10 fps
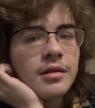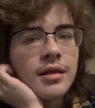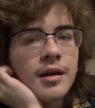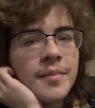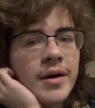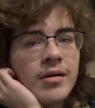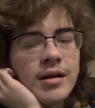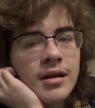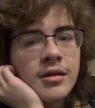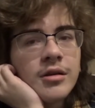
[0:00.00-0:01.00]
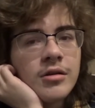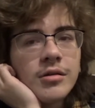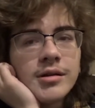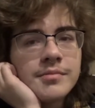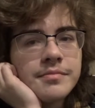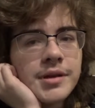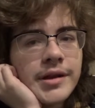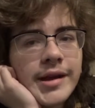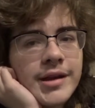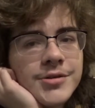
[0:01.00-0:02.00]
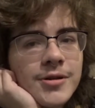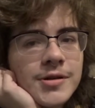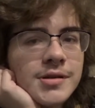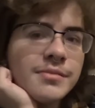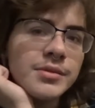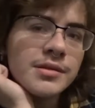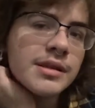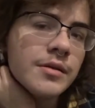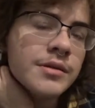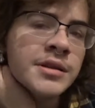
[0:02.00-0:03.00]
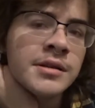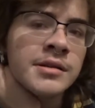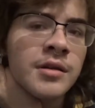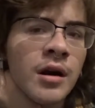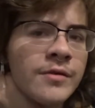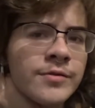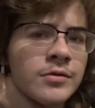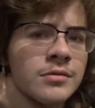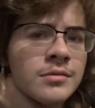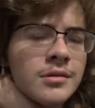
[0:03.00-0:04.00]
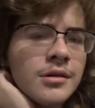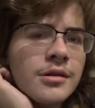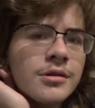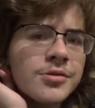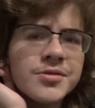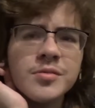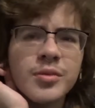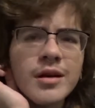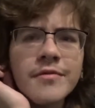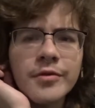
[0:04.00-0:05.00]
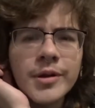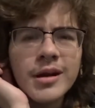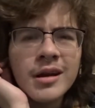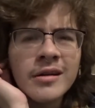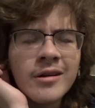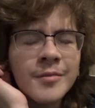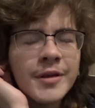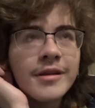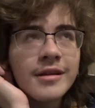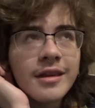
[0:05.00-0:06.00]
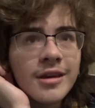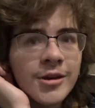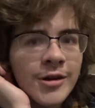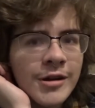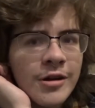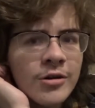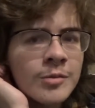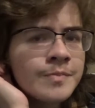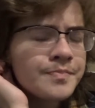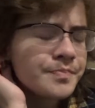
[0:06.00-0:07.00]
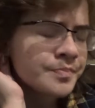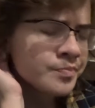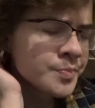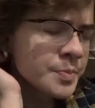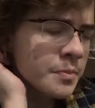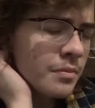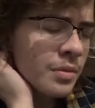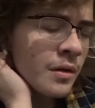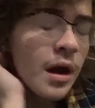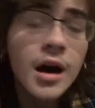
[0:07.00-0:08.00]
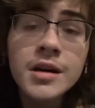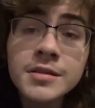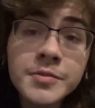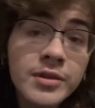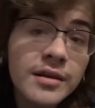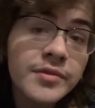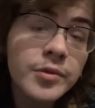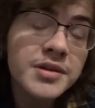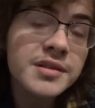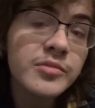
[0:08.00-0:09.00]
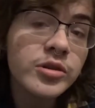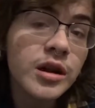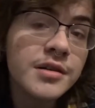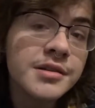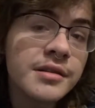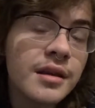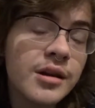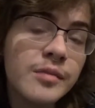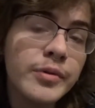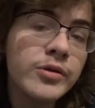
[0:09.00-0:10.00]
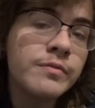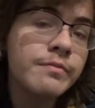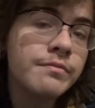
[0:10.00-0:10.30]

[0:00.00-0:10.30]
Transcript: about, you know, be like, hey Charles, that book sounded awful. You're so brave for reading it. And I'll be like, thank you, I know. Subscribe if you want to see more content. I upload